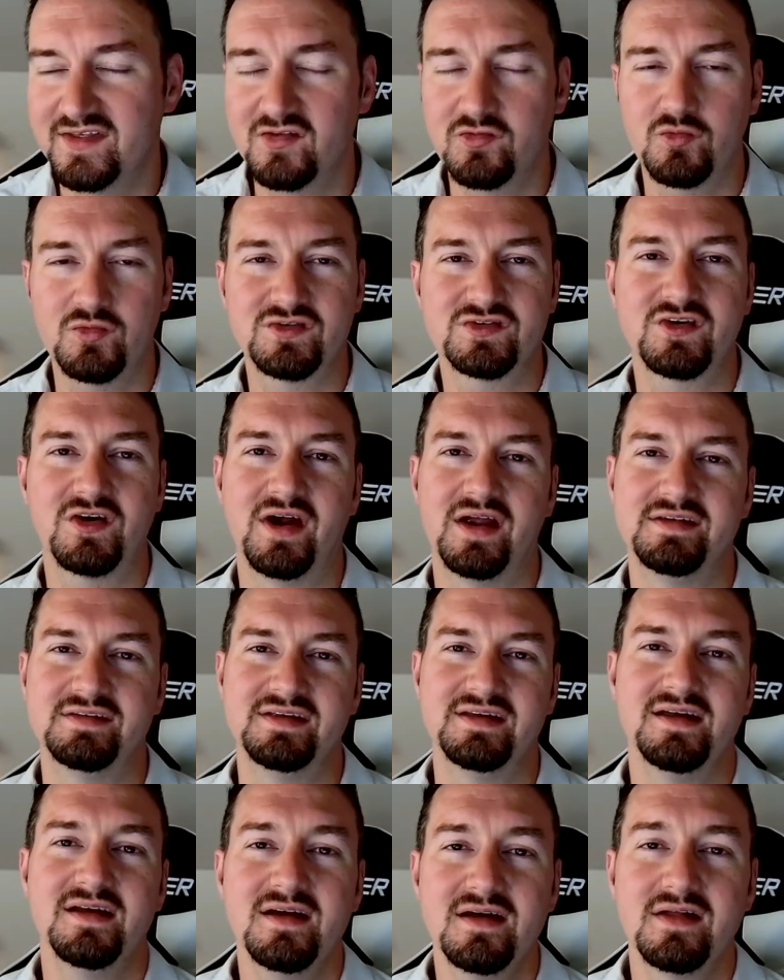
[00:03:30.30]
this one's
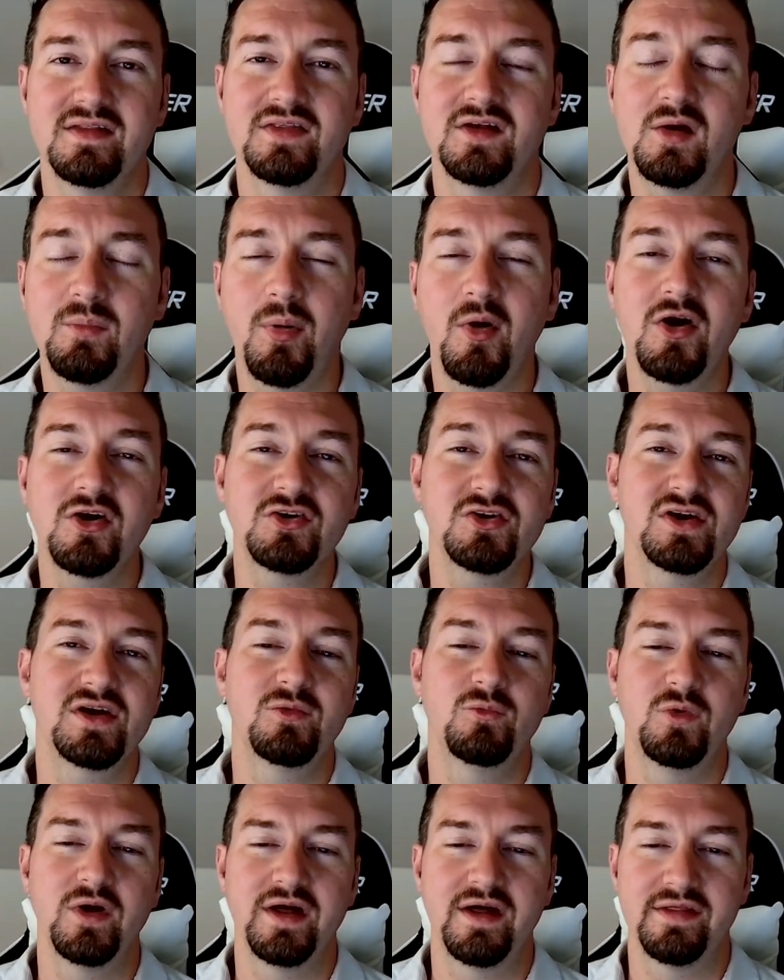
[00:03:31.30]
crazy. They're
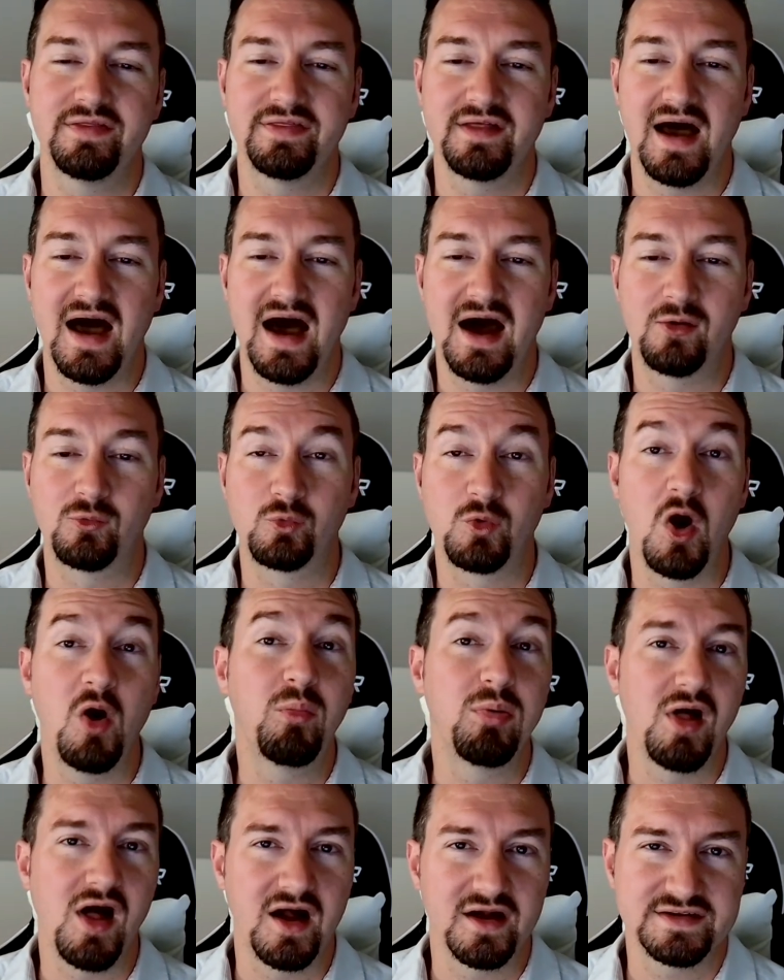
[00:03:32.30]
partnering with uh,
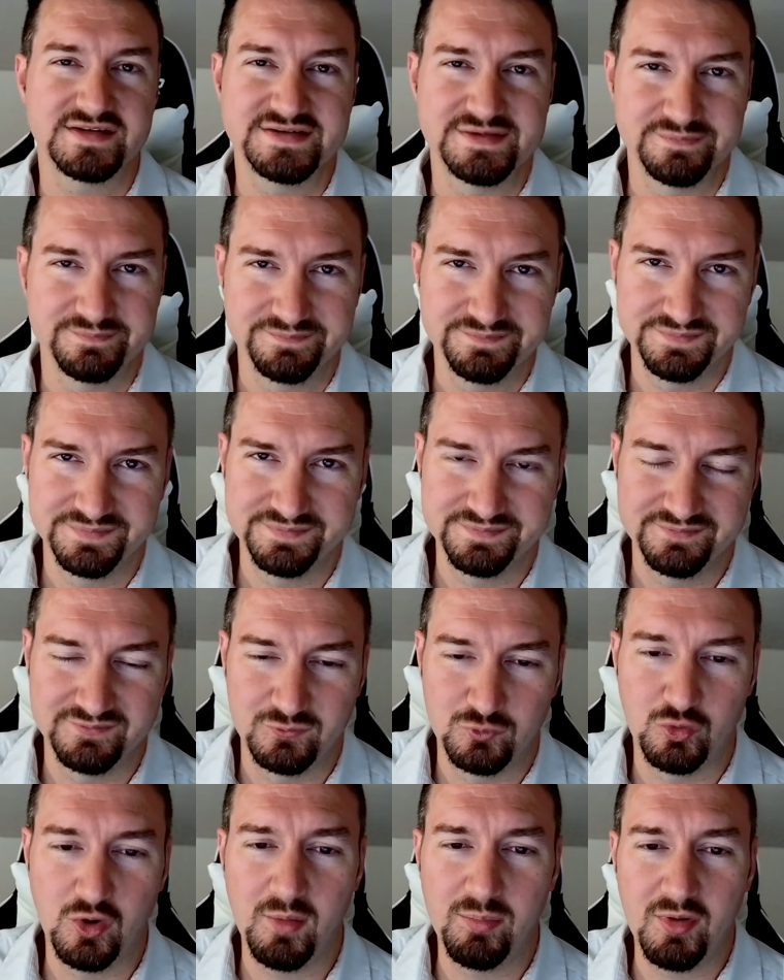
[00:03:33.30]
Roblox.
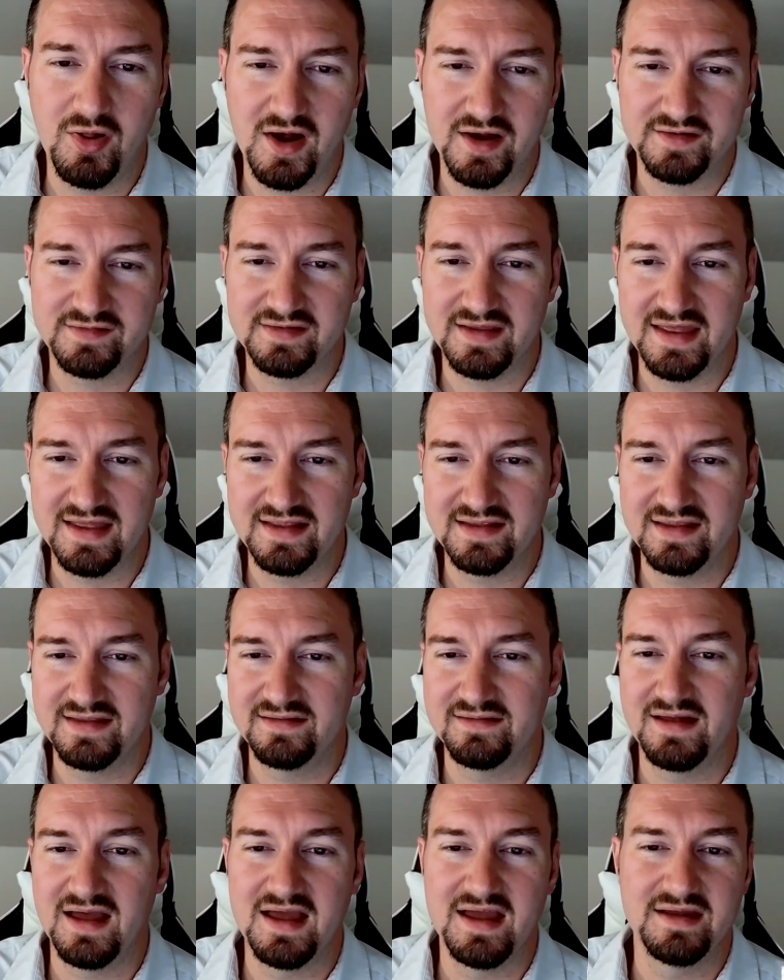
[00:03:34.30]
Roblox,
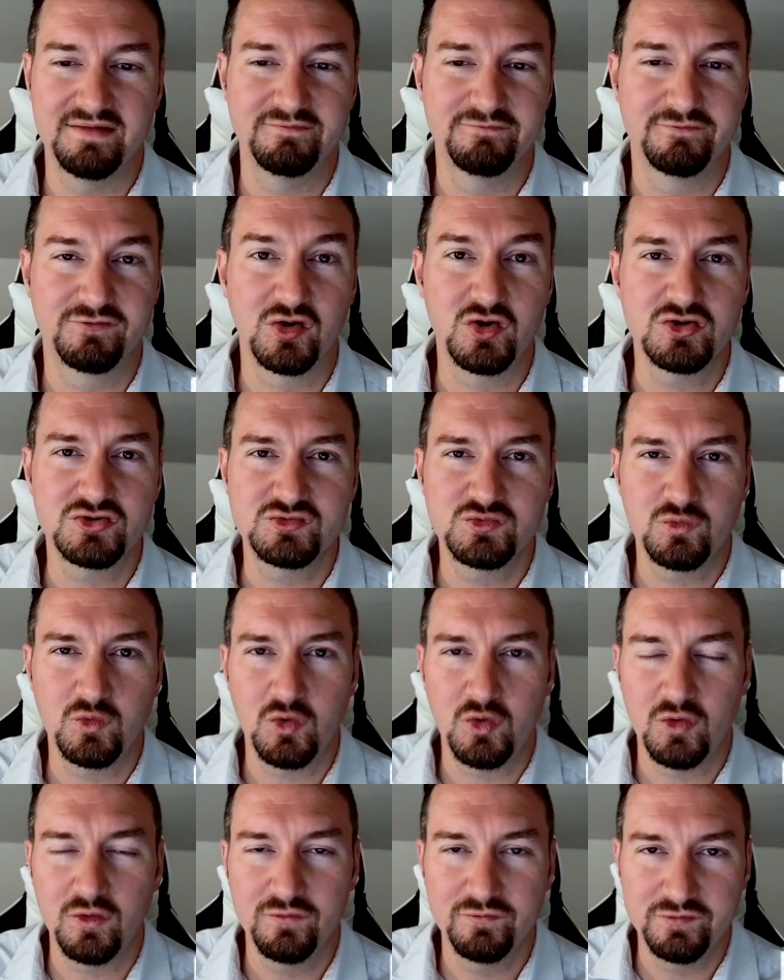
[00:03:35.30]
a, a
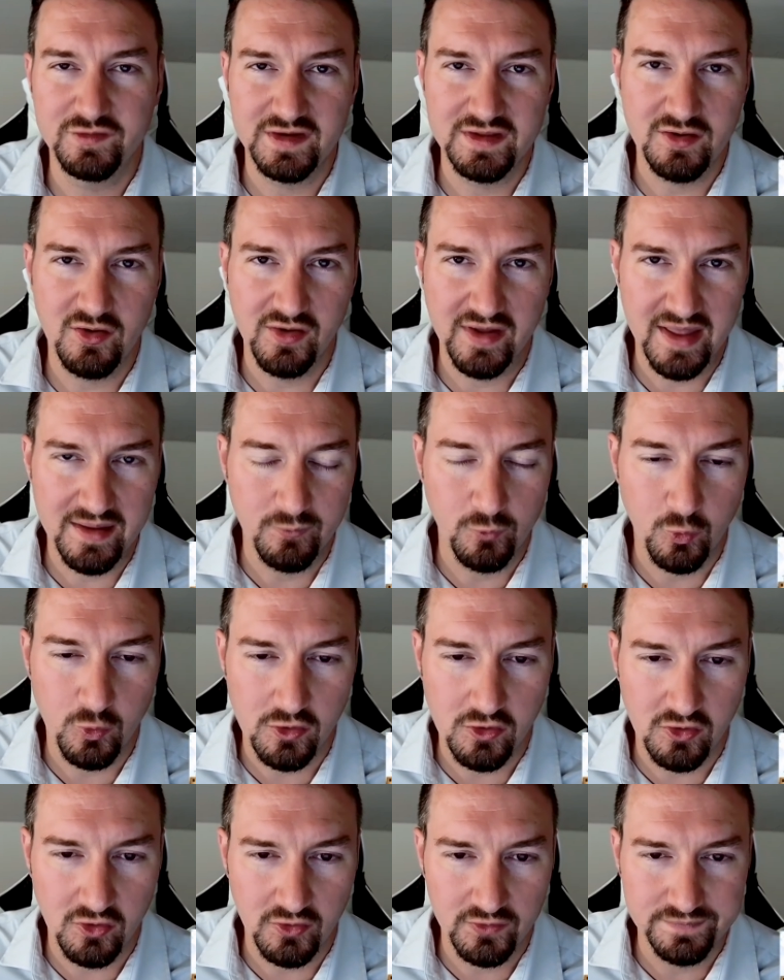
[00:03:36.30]
virtual video game
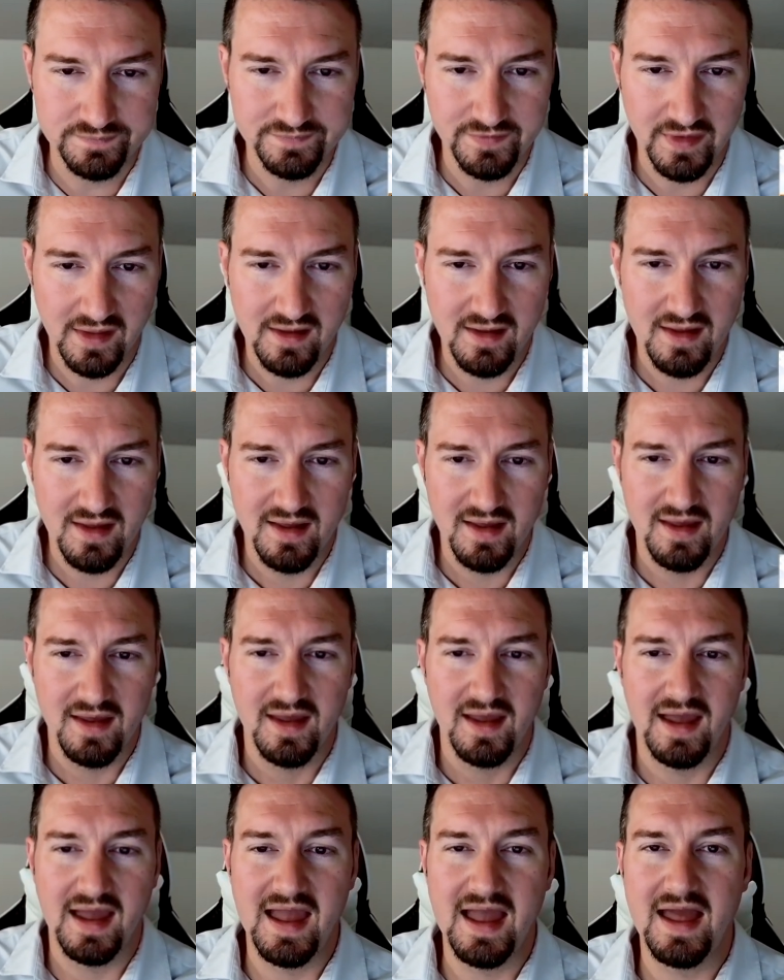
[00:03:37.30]
world,
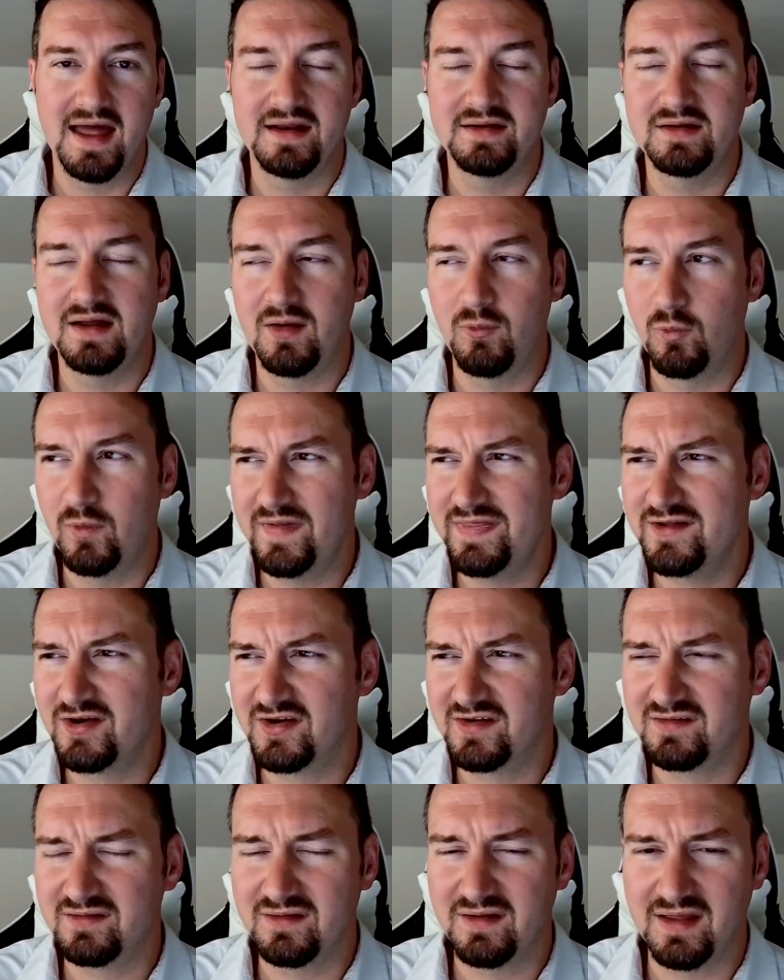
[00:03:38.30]
and when
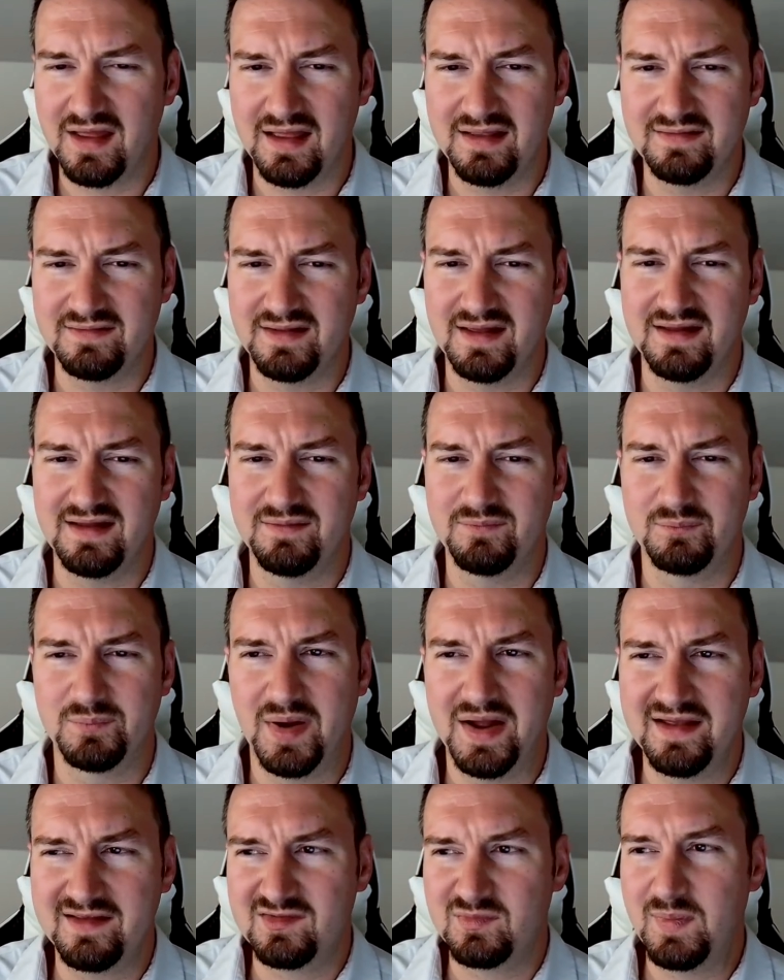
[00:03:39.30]
they're uh,
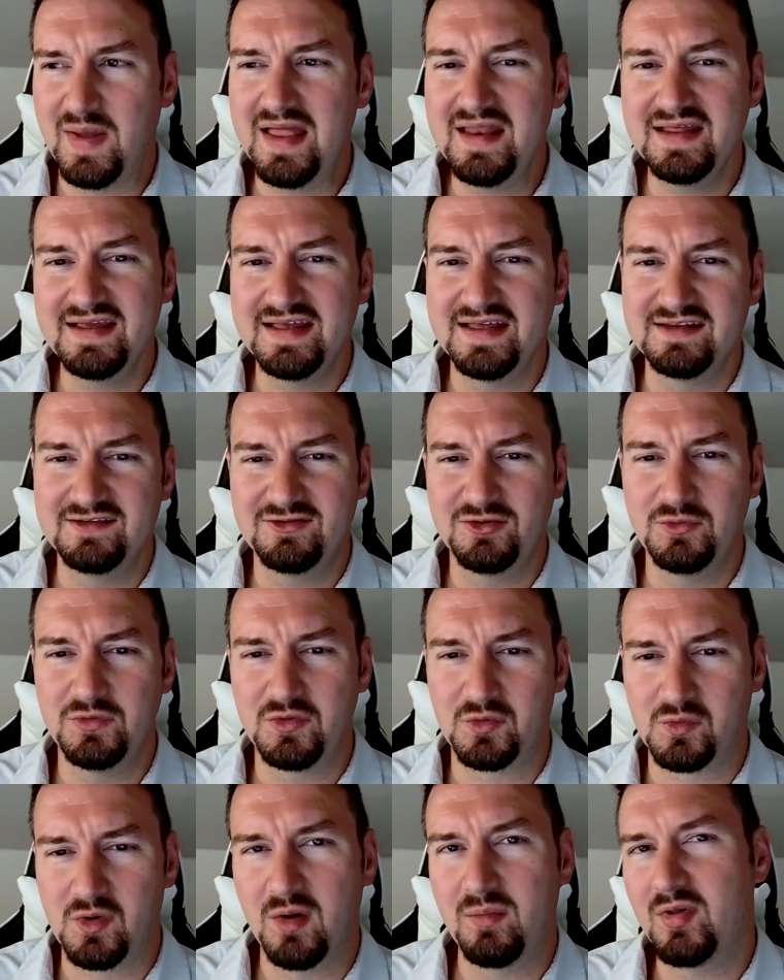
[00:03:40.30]
by expanding into the
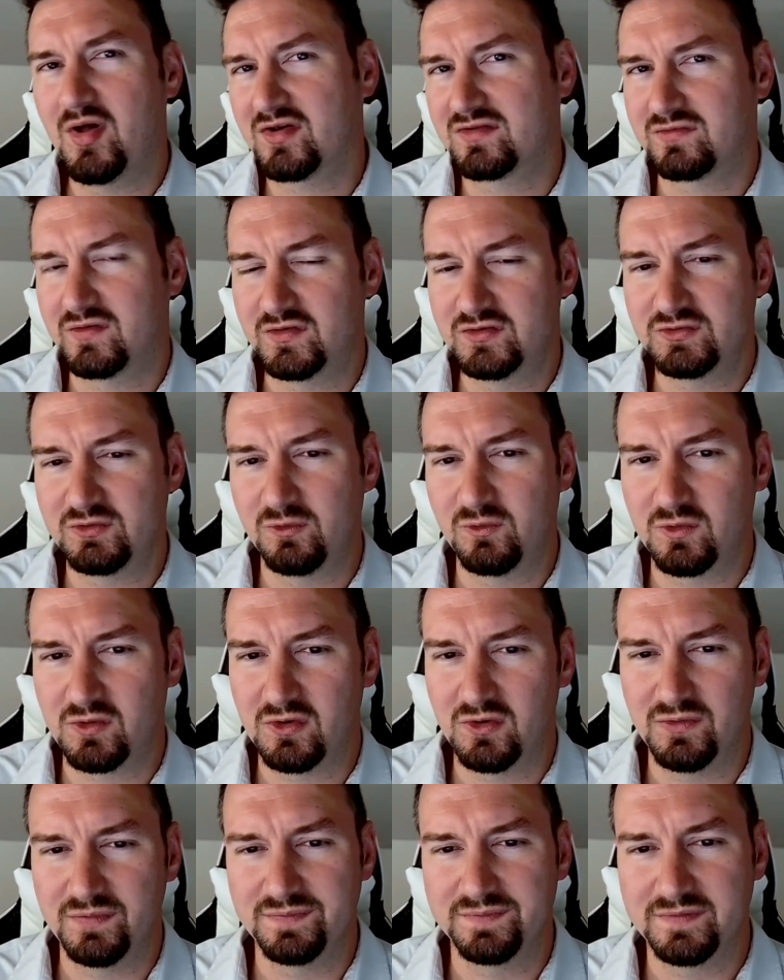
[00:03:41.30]
Roblox virtual
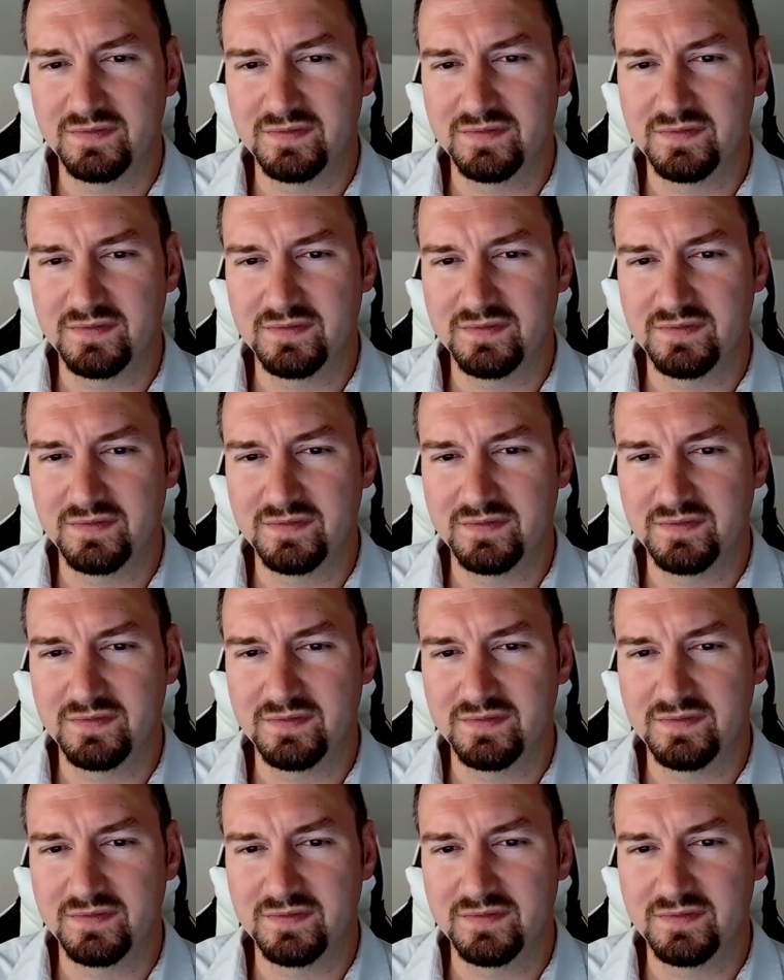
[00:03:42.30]
world,